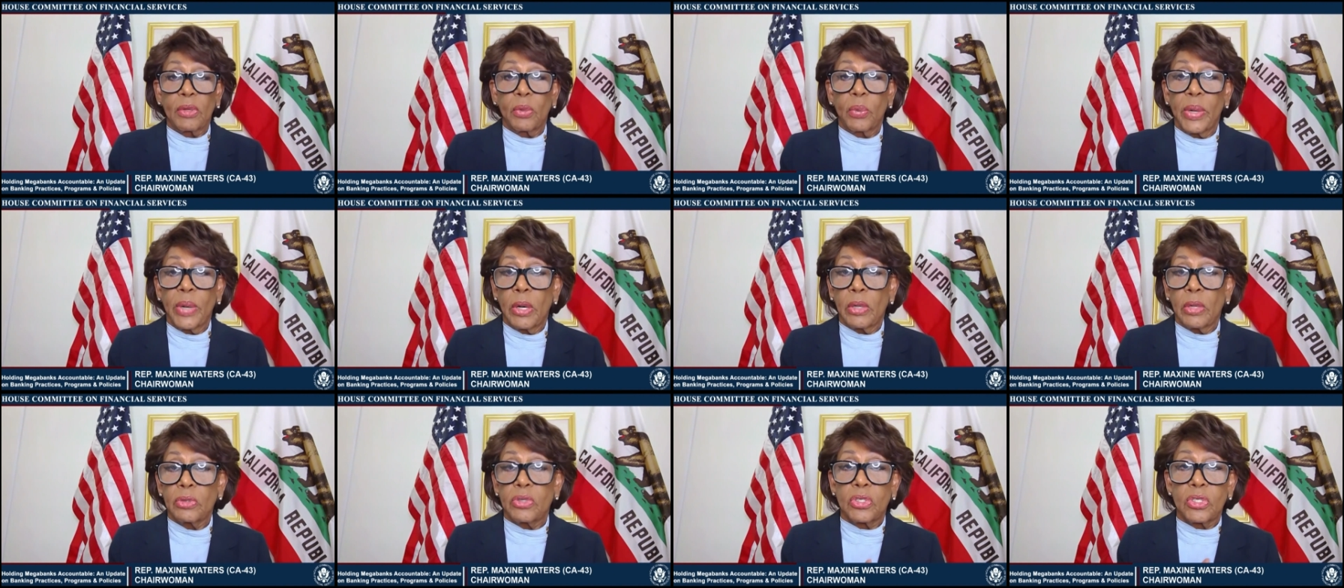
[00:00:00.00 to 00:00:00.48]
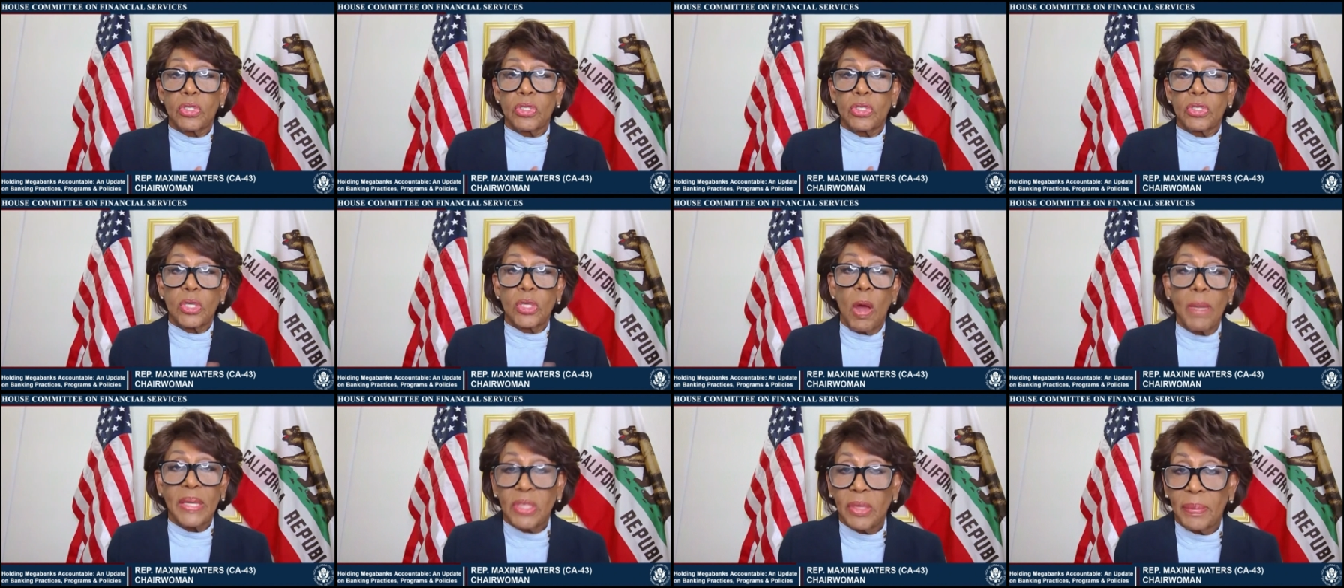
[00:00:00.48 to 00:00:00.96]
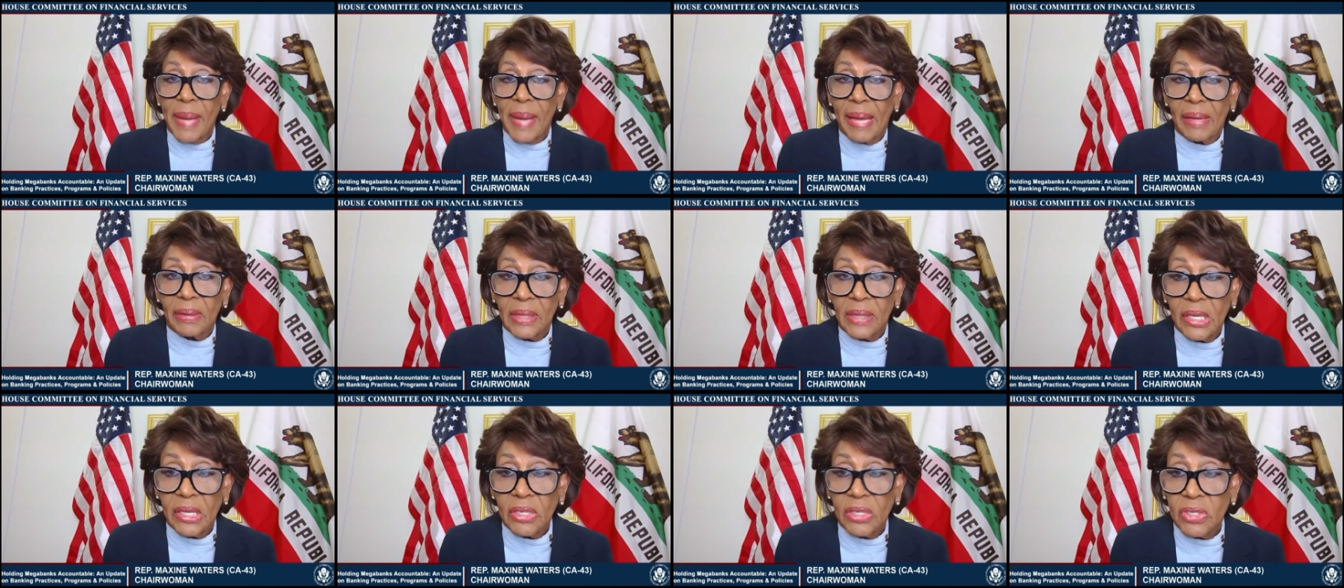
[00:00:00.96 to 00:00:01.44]
We heard so much
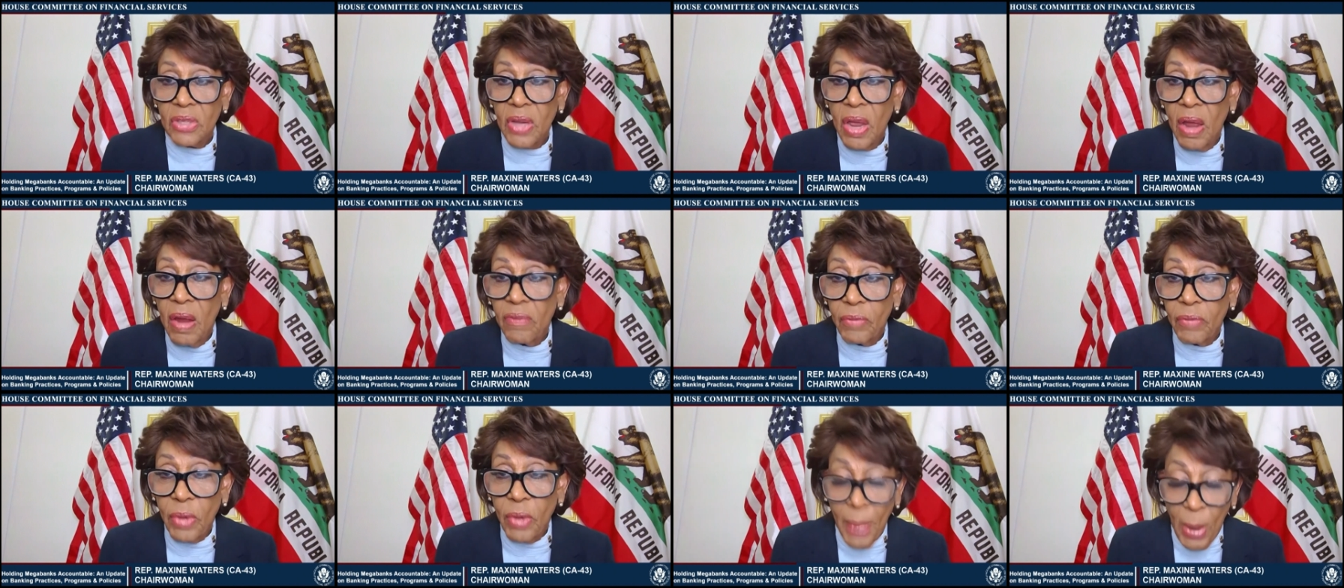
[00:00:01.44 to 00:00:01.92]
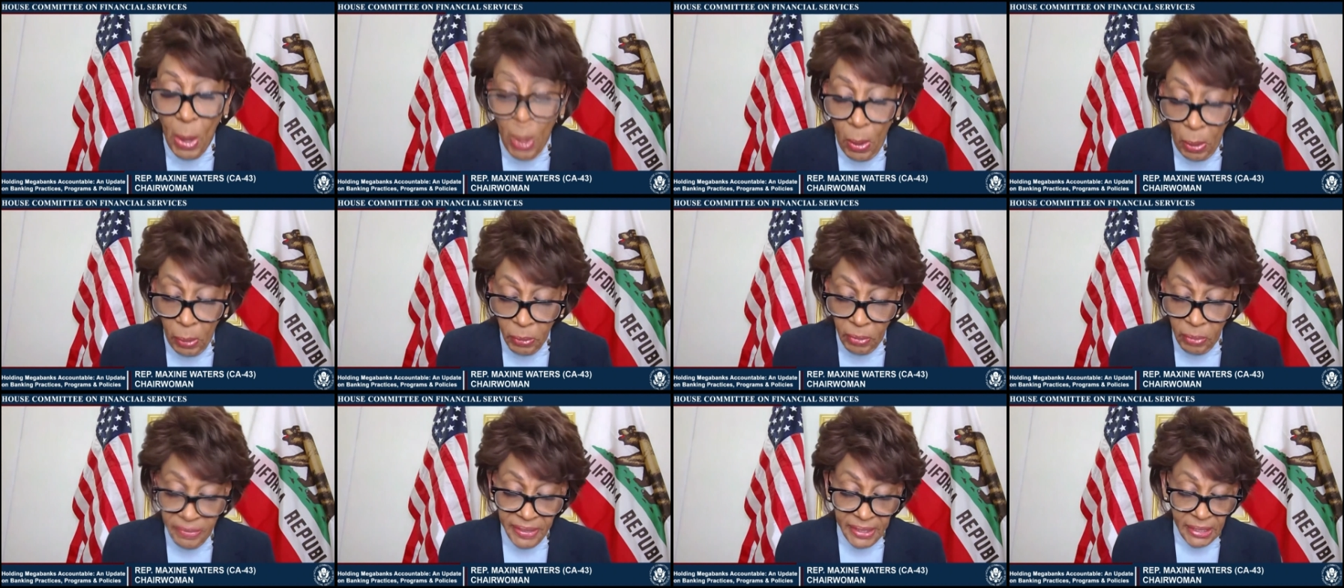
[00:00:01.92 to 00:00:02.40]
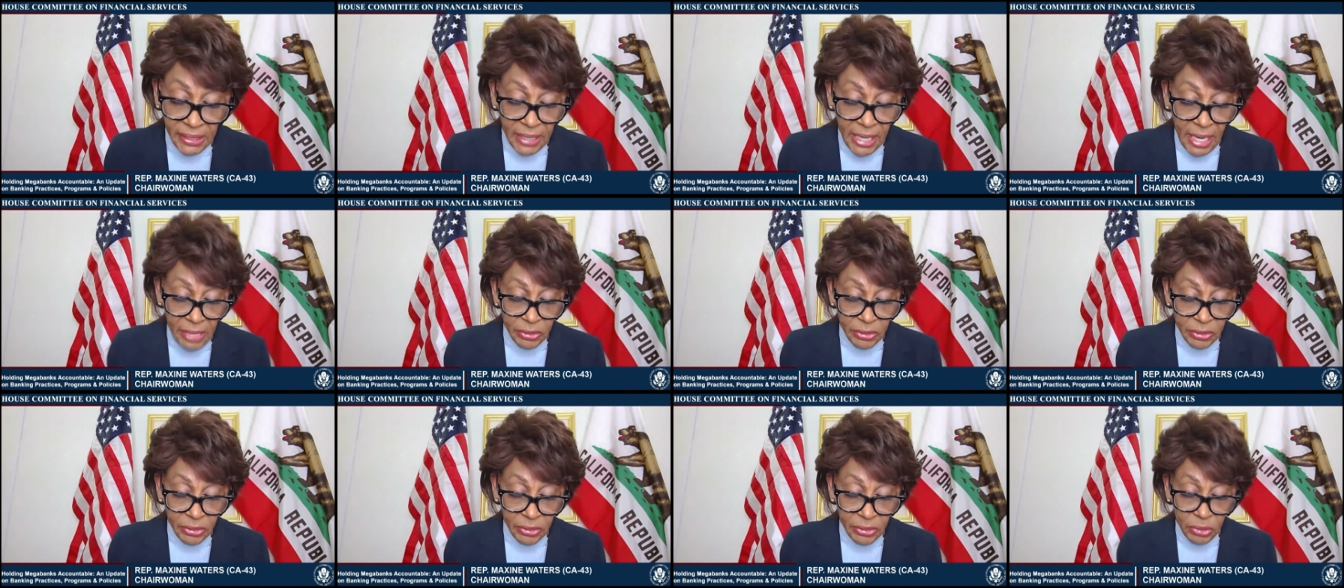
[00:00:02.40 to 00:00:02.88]
about this from all over the
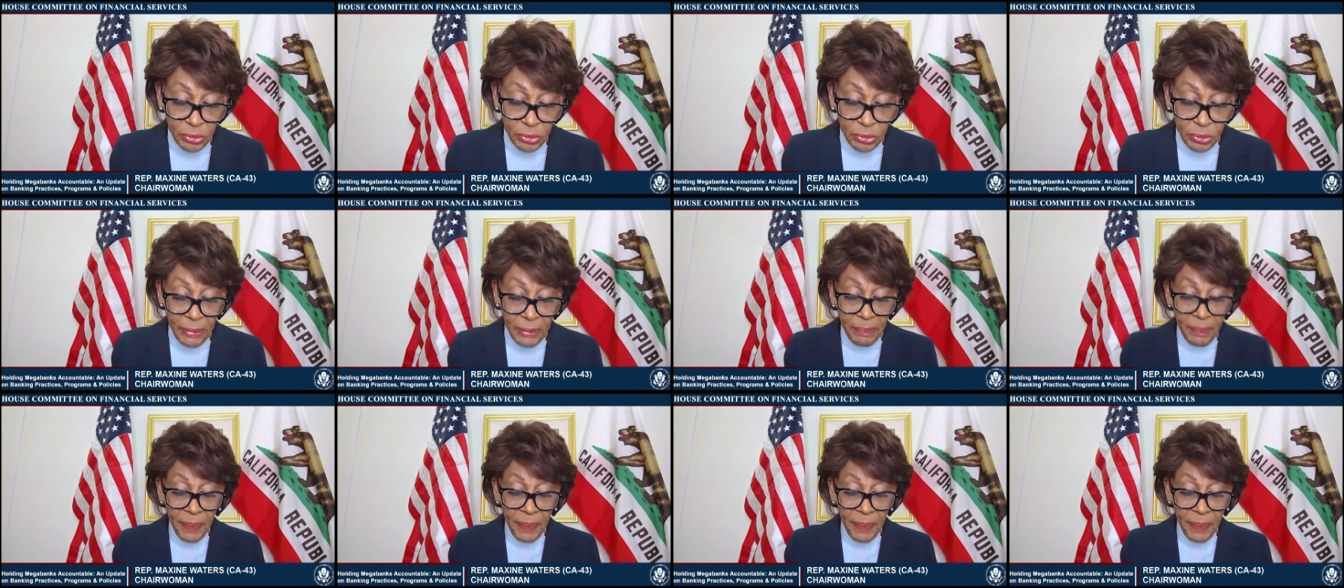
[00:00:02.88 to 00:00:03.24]
country.